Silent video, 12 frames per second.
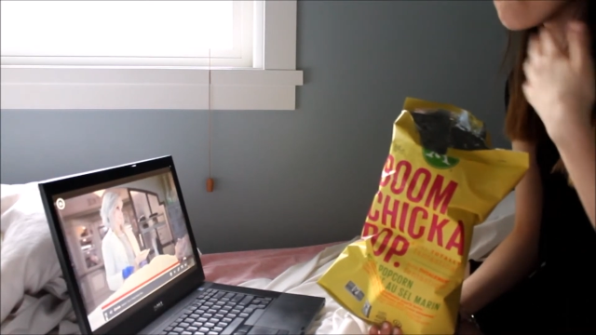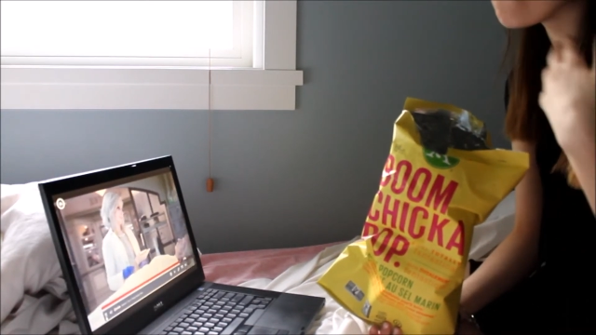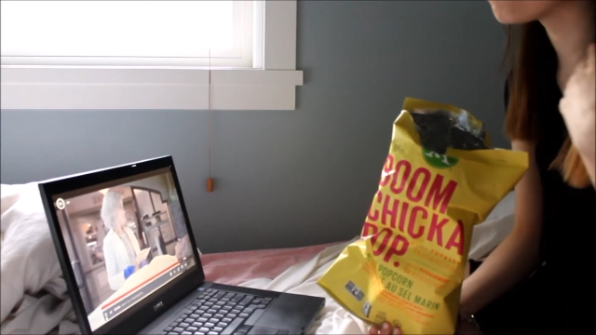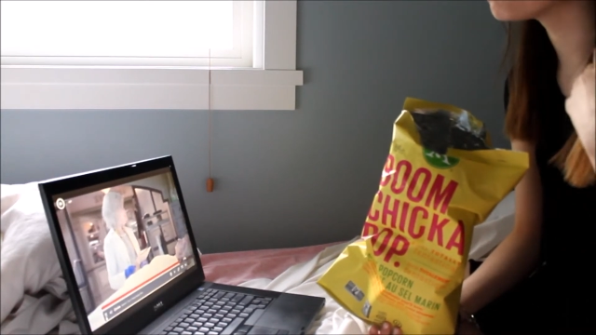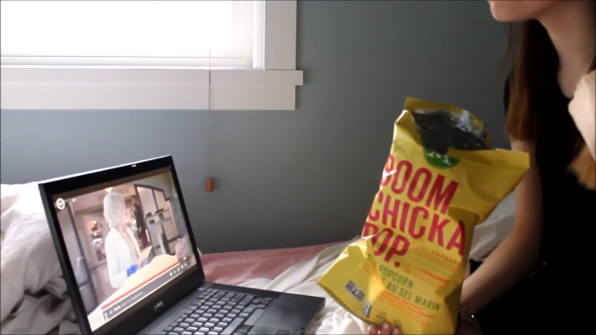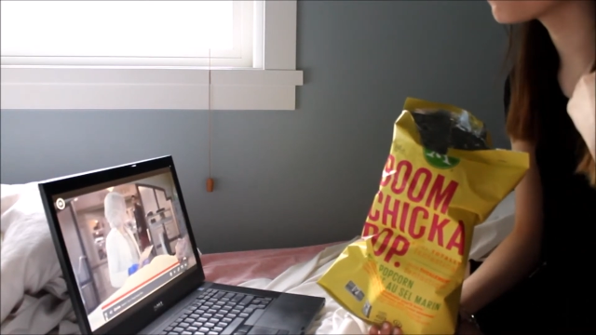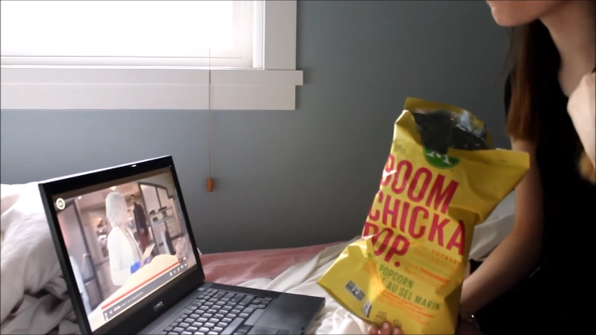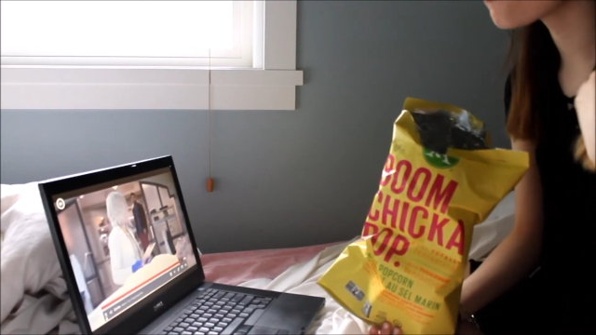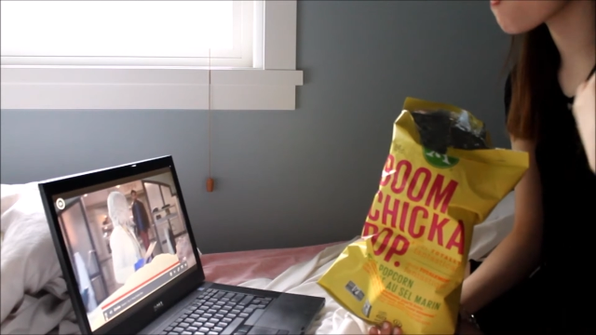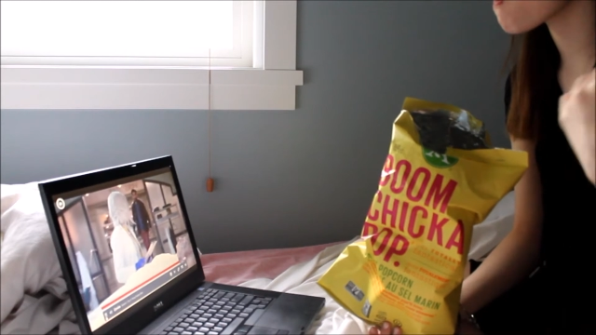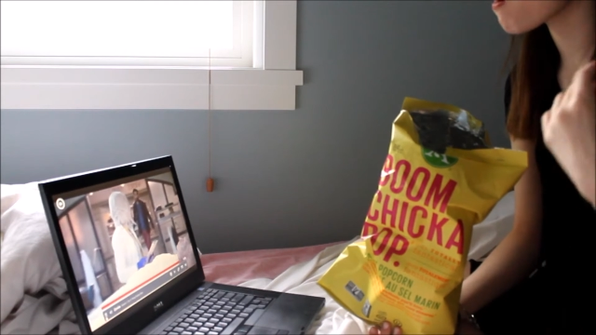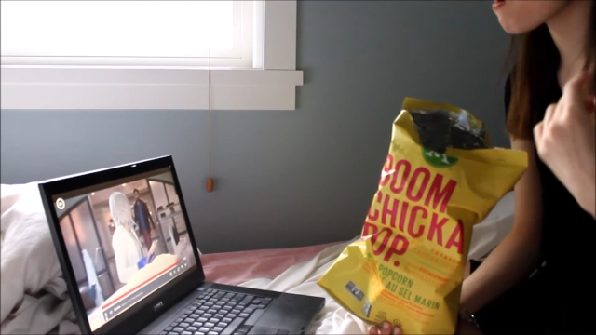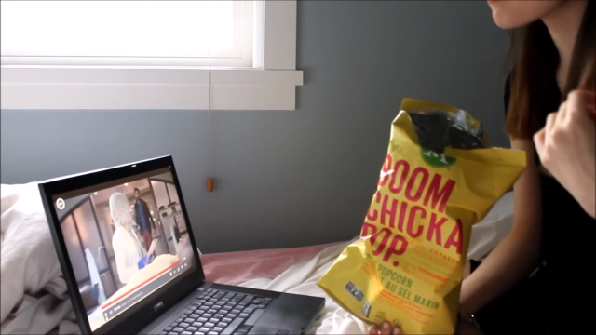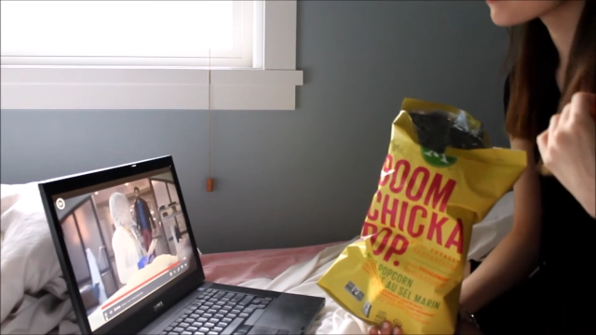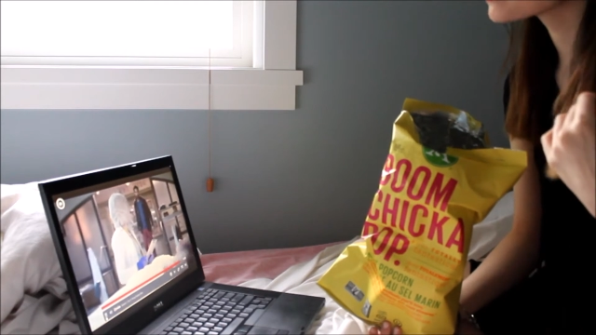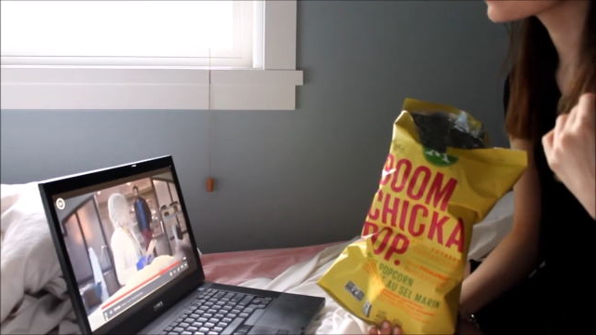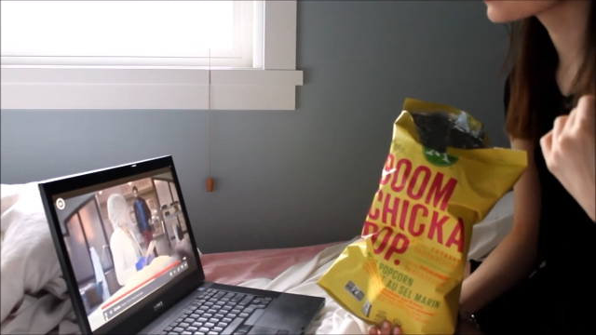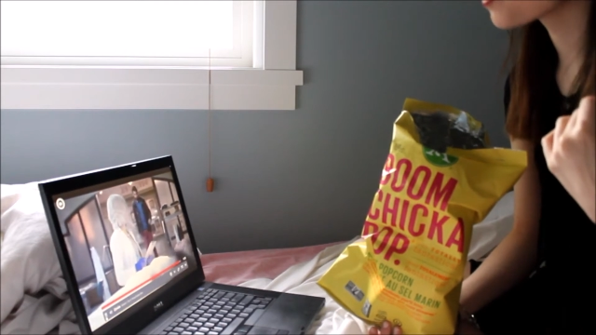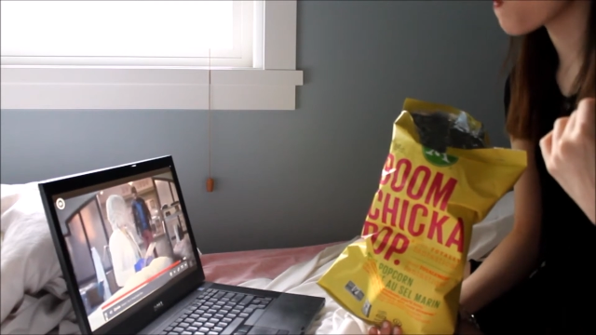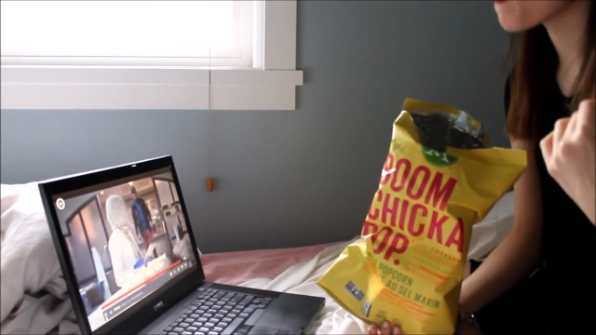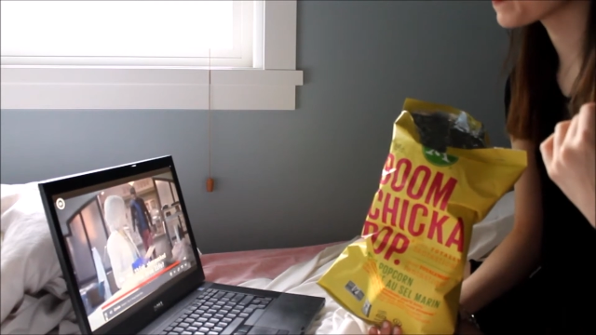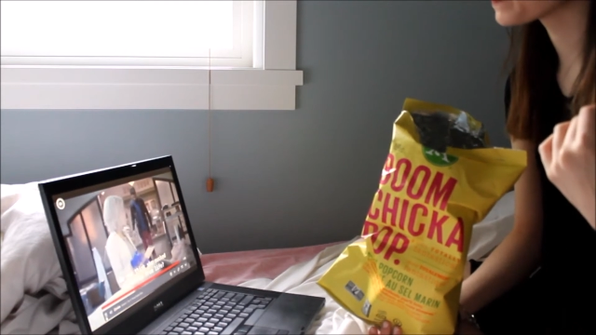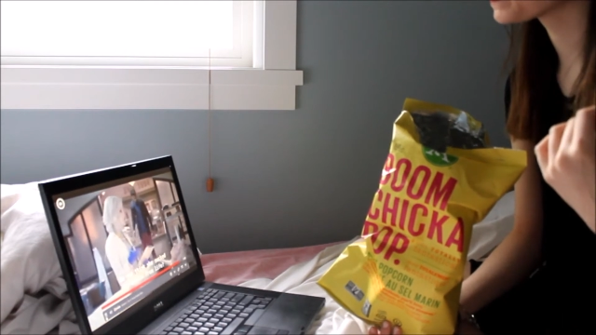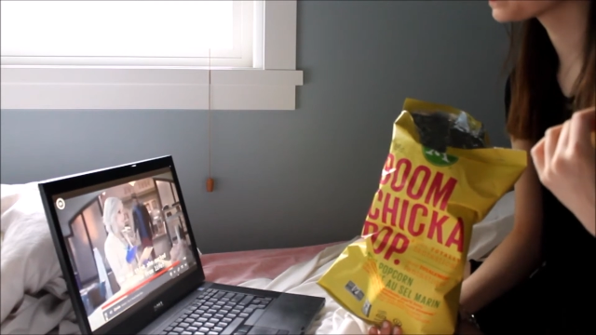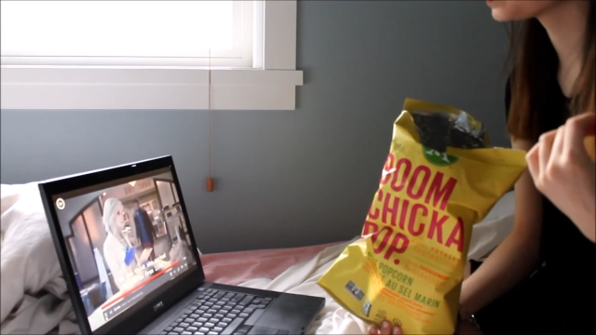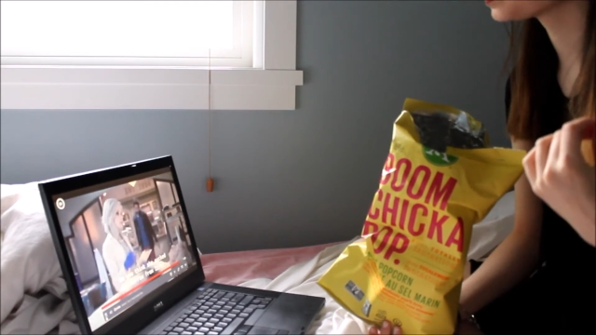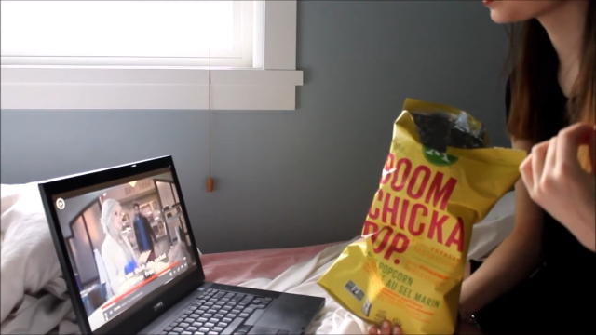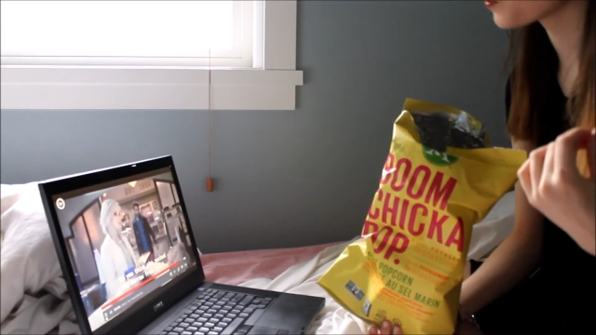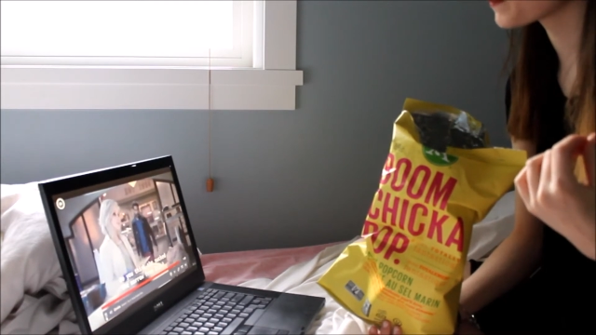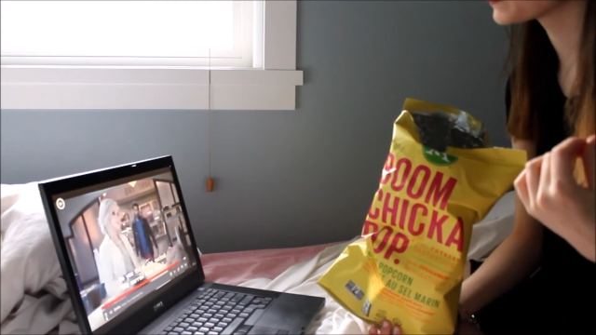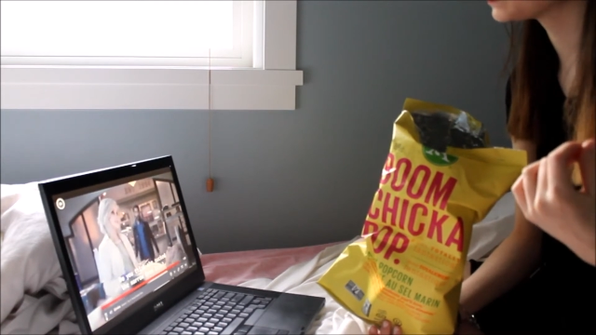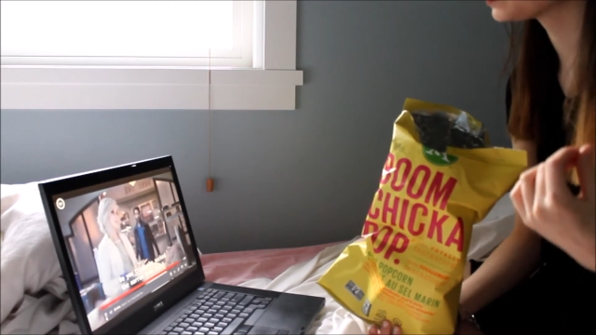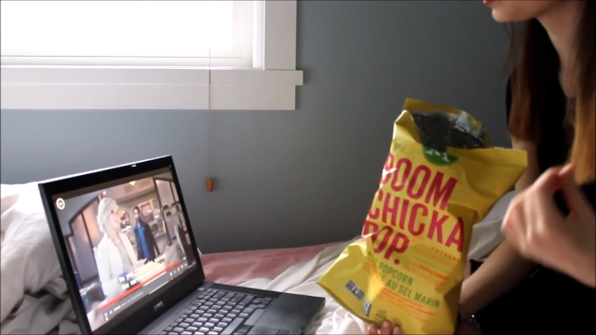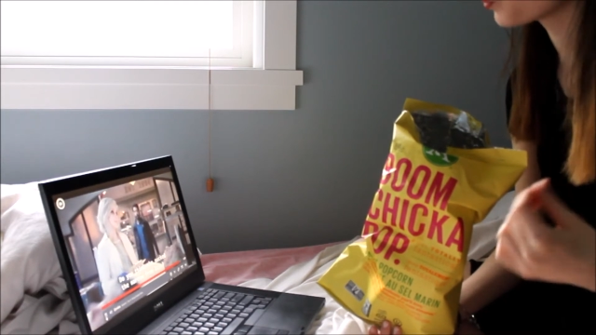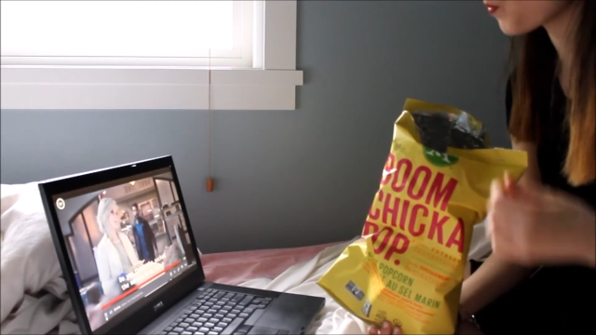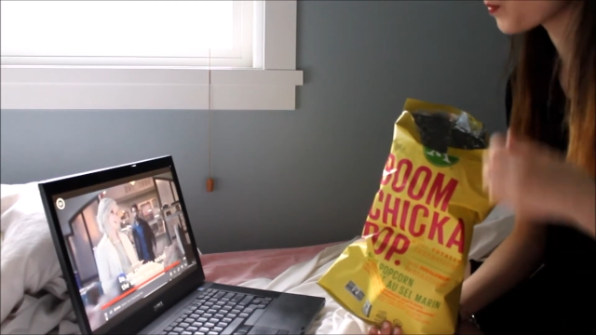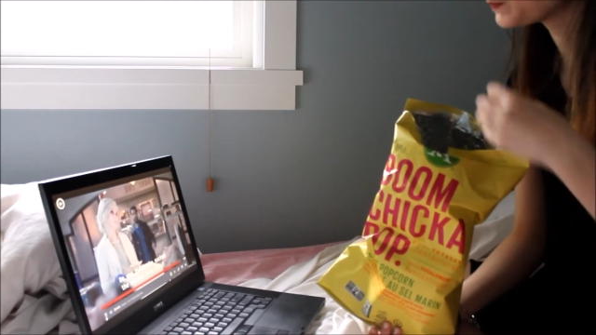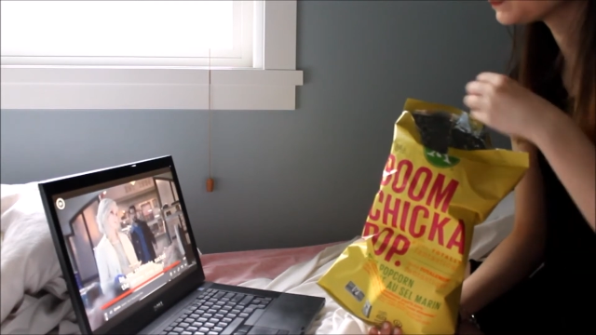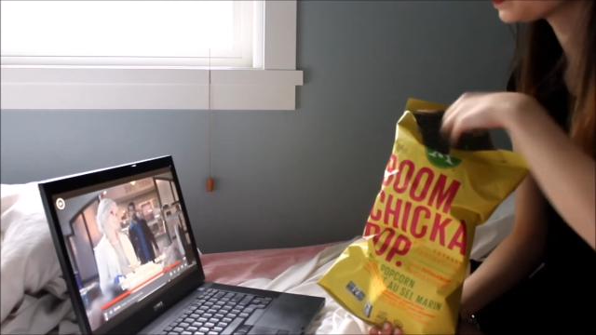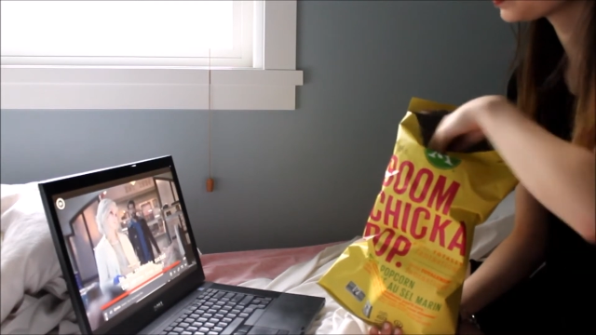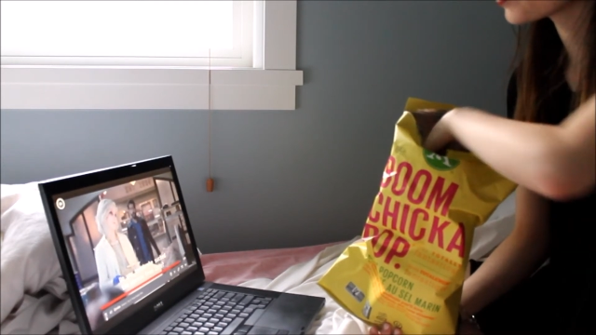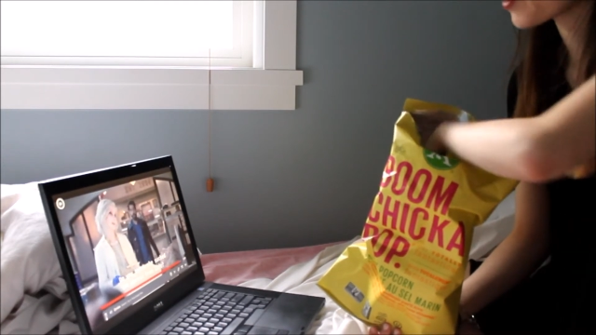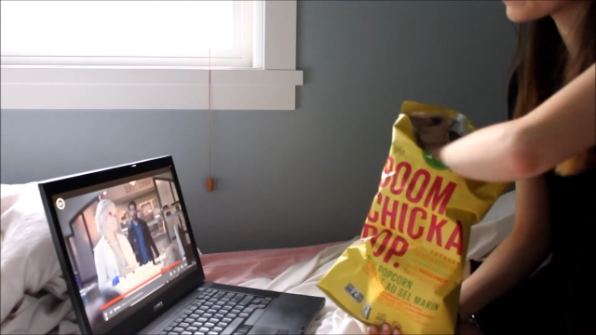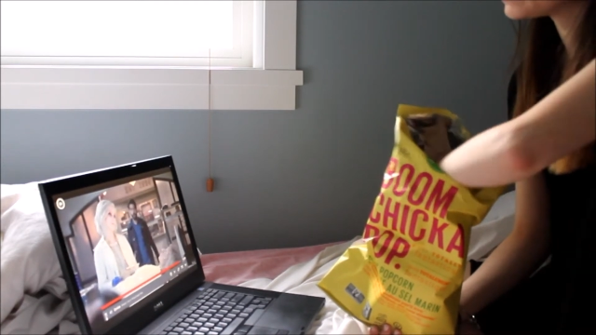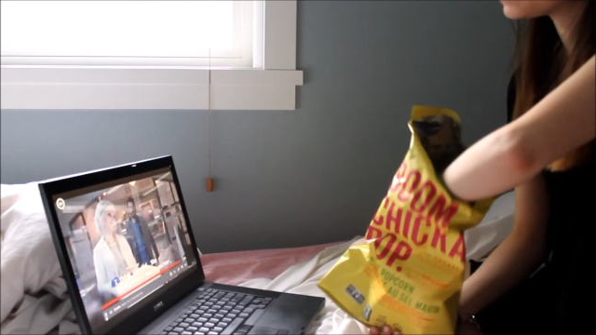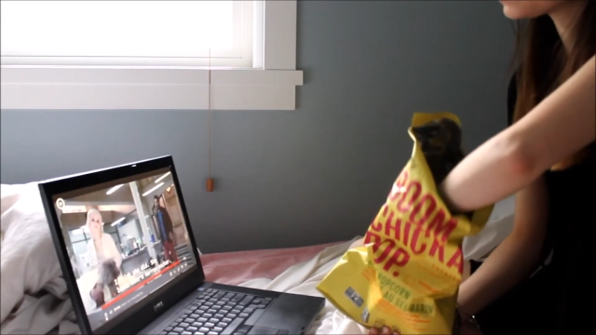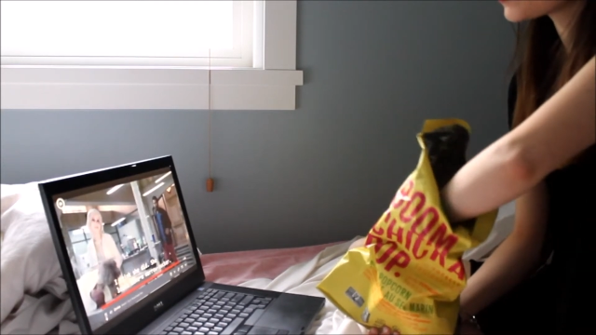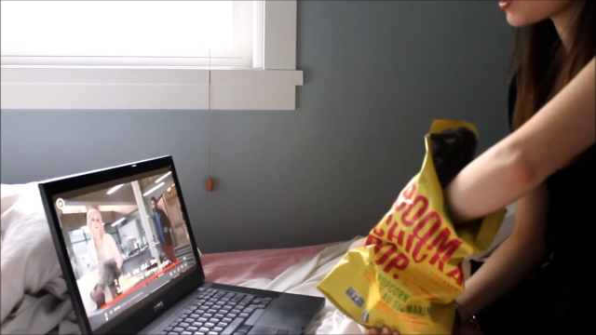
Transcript: (no speaker visible)